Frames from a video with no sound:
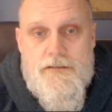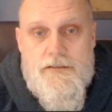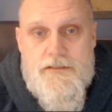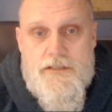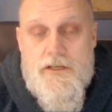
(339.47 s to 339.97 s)

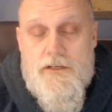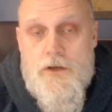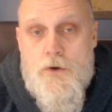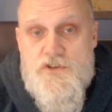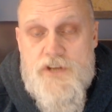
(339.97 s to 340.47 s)
to
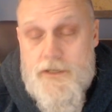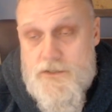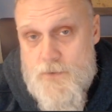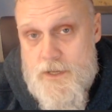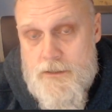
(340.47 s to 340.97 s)
negotiate
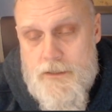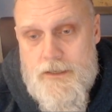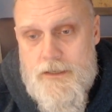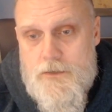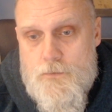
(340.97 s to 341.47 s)
as well,
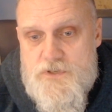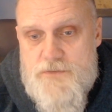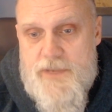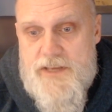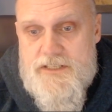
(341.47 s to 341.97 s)
which
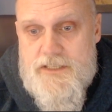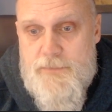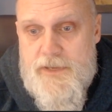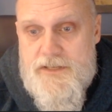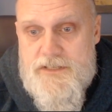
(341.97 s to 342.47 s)
basically
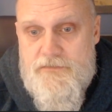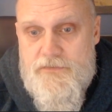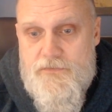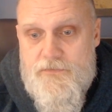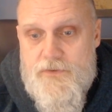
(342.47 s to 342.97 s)
means
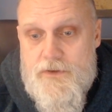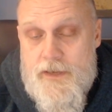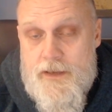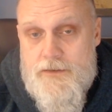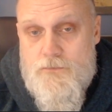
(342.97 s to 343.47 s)
if you
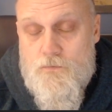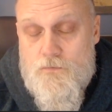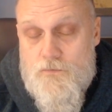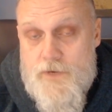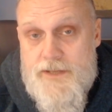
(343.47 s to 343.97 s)
get
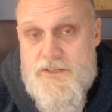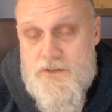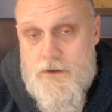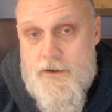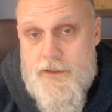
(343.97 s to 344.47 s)
rain
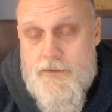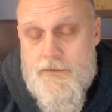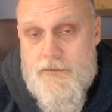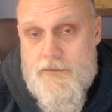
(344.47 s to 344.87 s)
starting,